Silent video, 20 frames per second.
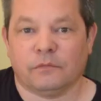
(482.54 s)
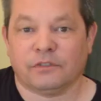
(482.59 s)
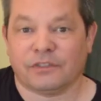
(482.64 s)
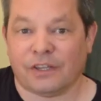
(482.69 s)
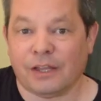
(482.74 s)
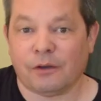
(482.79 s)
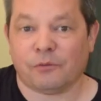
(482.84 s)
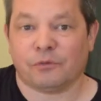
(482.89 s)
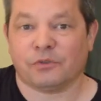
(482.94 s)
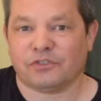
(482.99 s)

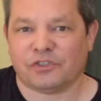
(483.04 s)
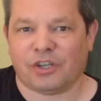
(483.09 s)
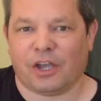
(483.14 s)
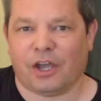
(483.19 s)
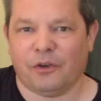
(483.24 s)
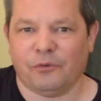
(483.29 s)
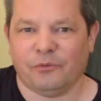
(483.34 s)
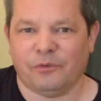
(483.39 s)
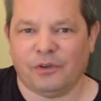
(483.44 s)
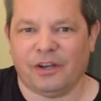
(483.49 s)
So that was
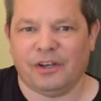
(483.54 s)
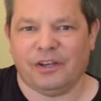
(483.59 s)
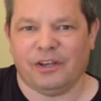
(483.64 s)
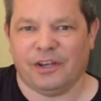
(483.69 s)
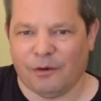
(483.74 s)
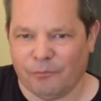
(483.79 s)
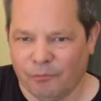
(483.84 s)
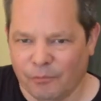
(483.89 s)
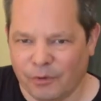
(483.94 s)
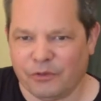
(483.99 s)
tone
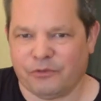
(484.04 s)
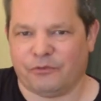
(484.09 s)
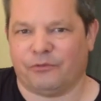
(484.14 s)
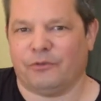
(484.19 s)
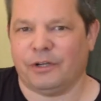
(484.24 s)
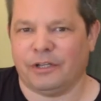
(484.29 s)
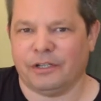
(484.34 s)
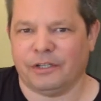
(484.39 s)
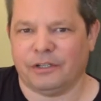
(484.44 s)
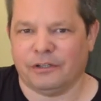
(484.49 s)
number
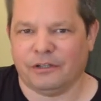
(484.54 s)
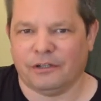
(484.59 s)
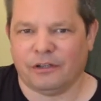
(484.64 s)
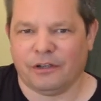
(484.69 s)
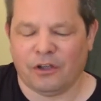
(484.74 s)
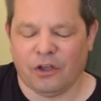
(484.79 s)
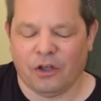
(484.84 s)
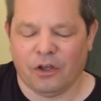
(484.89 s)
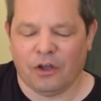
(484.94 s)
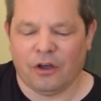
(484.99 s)
3.
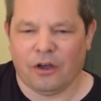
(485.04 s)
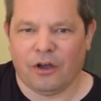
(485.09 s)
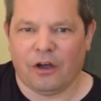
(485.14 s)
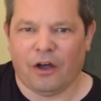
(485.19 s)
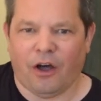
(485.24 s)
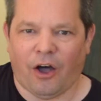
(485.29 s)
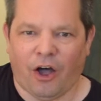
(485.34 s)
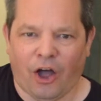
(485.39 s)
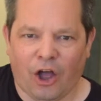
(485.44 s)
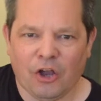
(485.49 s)

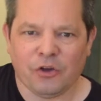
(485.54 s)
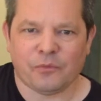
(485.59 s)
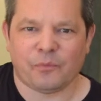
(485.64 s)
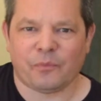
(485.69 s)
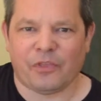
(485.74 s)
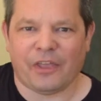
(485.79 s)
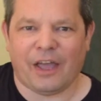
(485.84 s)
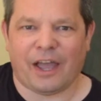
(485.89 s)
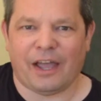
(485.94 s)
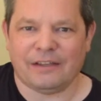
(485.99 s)
I
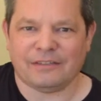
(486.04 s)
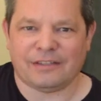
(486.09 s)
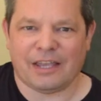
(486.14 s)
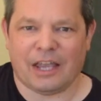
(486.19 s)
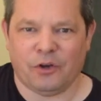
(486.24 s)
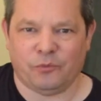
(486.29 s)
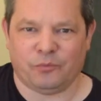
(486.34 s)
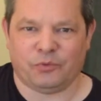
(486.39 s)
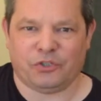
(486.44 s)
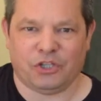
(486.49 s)
hope that has
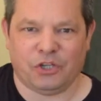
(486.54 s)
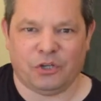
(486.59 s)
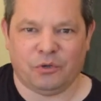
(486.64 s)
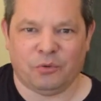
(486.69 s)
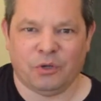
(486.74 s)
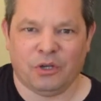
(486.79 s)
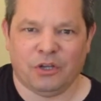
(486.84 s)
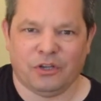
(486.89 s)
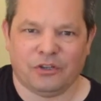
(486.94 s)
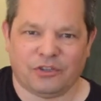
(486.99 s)
helped
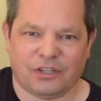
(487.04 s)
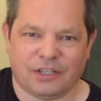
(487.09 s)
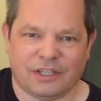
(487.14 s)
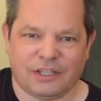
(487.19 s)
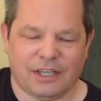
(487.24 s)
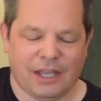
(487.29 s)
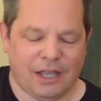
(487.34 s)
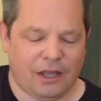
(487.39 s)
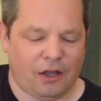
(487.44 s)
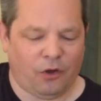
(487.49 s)
you to
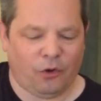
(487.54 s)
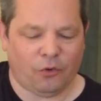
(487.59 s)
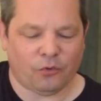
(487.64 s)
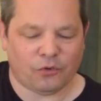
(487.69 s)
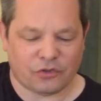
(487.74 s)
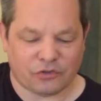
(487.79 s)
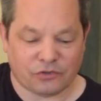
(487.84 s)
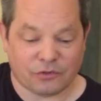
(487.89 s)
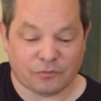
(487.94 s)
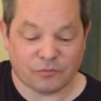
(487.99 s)
get
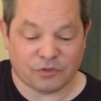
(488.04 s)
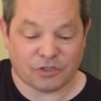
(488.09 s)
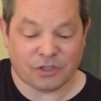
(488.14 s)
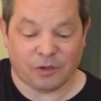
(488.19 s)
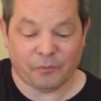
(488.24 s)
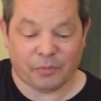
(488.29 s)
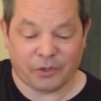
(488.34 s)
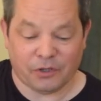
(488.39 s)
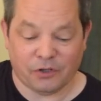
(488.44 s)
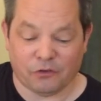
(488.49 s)
hold of some
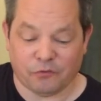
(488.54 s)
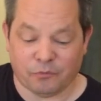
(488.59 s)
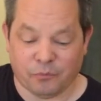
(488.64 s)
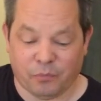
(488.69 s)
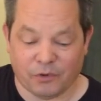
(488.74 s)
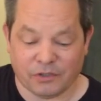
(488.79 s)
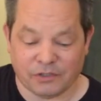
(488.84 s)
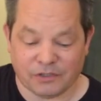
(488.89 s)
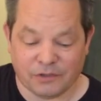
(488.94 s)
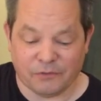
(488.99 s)
jumping
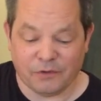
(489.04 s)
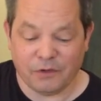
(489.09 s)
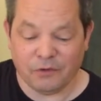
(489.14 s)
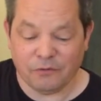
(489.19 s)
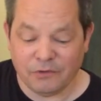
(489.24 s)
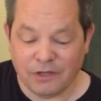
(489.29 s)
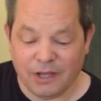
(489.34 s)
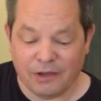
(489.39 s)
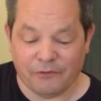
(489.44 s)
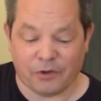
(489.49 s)
off points. If
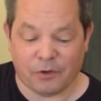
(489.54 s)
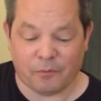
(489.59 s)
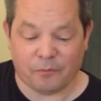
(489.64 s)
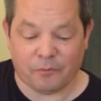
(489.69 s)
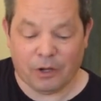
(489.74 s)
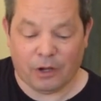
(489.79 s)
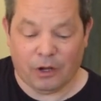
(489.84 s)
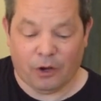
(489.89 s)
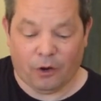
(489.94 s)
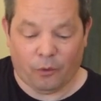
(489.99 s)
you've
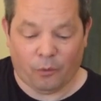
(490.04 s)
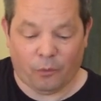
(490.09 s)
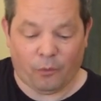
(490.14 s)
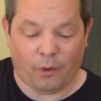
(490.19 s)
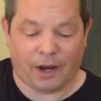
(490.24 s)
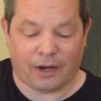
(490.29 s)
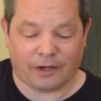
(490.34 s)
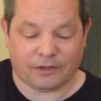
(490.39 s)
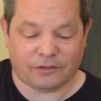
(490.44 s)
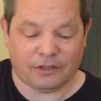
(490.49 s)
never
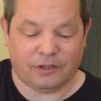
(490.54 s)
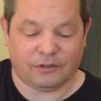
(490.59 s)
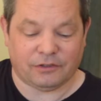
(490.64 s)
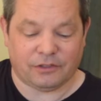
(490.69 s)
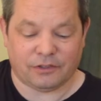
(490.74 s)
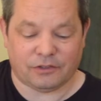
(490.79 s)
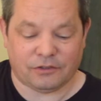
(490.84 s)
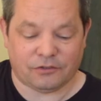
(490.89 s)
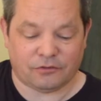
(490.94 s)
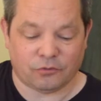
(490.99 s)
whacked a
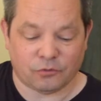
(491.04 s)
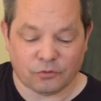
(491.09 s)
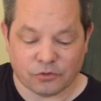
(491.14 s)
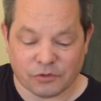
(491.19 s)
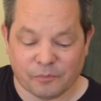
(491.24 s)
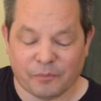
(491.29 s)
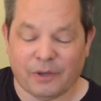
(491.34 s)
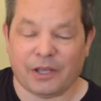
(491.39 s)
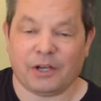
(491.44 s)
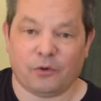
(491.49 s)

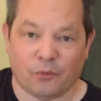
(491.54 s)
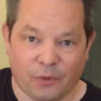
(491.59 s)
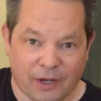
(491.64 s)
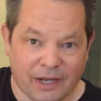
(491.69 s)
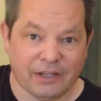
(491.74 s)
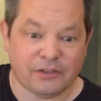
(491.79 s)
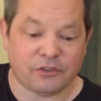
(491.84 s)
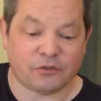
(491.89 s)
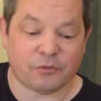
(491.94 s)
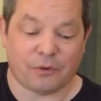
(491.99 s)
distortion pedal
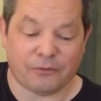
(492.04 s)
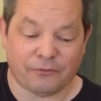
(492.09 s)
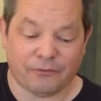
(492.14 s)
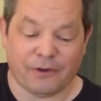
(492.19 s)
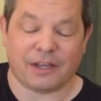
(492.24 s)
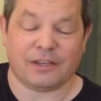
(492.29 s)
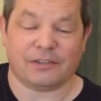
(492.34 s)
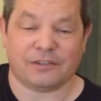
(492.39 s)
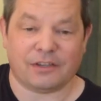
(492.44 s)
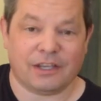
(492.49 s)
into a
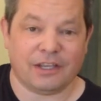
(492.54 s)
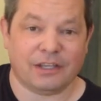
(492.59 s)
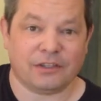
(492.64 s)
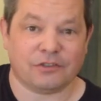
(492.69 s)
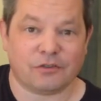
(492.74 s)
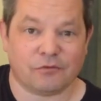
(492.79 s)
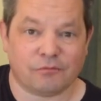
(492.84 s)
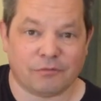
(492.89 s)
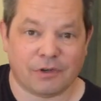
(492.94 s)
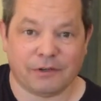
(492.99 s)
phaser,
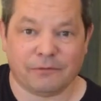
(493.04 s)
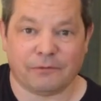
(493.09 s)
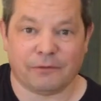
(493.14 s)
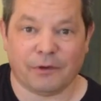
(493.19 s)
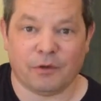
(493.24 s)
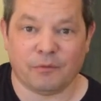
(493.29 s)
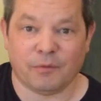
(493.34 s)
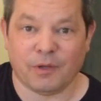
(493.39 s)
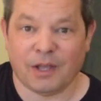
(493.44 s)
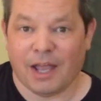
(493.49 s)
into
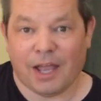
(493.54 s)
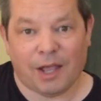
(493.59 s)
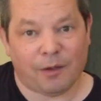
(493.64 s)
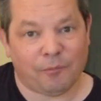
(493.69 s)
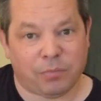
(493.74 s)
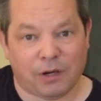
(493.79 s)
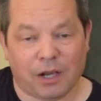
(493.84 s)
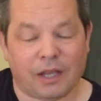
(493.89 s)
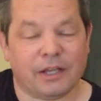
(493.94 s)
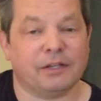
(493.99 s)
reverb
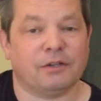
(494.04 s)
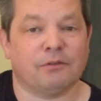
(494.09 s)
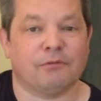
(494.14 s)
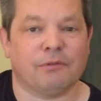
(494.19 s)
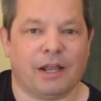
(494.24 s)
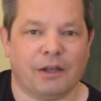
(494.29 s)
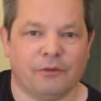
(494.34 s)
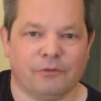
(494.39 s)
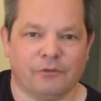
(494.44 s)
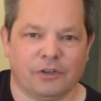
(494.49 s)
and played
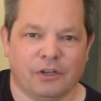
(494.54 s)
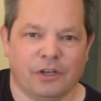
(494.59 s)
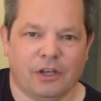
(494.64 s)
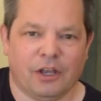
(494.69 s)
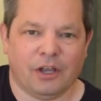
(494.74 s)
around,